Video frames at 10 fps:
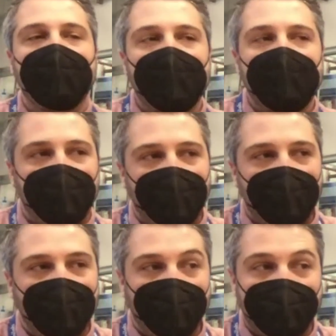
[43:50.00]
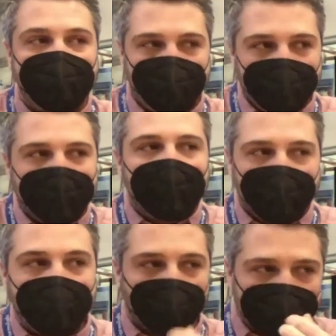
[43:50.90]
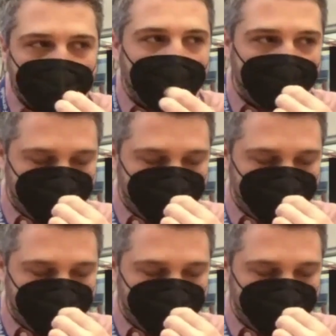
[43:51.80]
But because we are